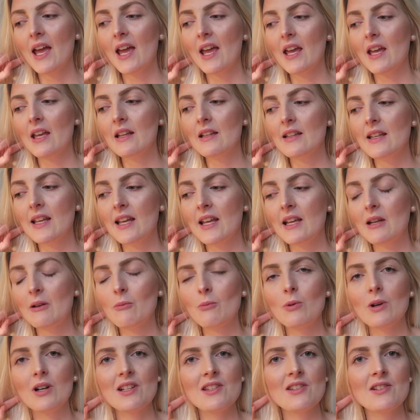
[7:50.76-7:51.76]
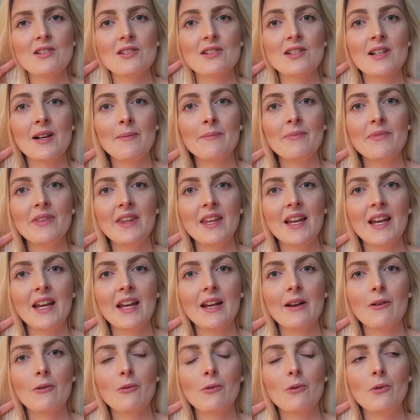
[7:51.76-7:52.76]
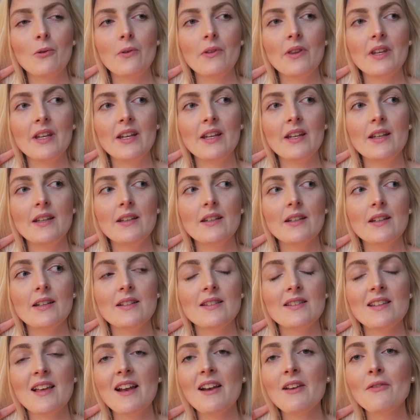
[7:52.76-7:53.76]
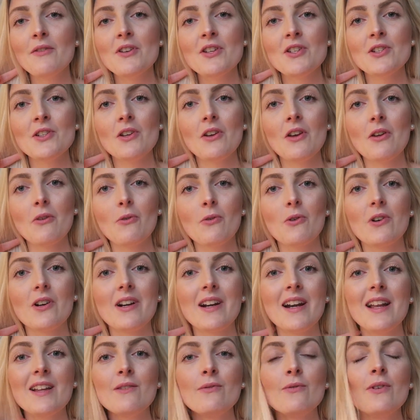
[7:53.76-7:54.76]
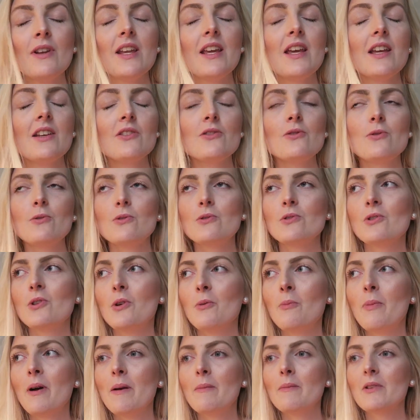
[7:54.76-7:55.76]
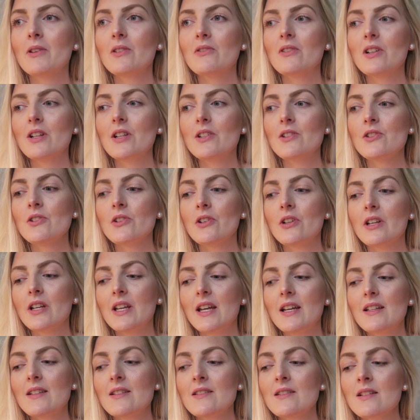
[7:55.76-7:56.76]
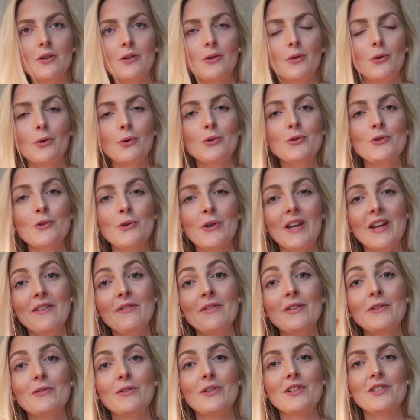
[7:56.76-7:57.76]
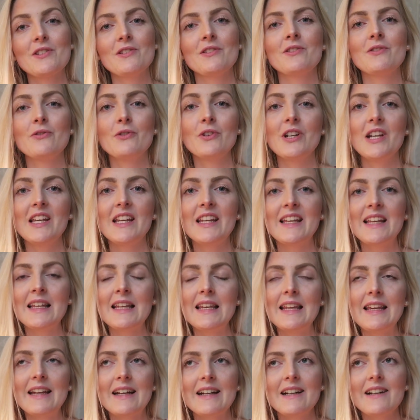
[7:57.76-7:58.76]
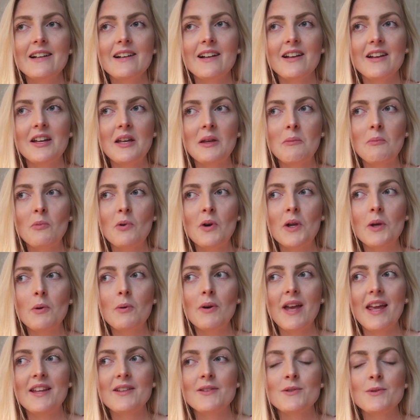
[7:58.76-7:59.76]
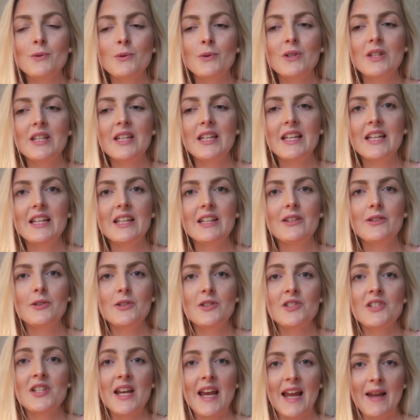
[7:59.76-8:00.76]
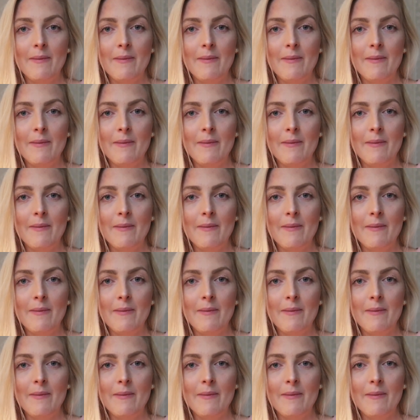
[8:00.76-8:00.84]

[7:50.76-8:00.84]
and then watch something on the uh, television or Netflix, YouTube, I'm not really sure yet. Also, if it wasn't really clear, um, we went to the Dutch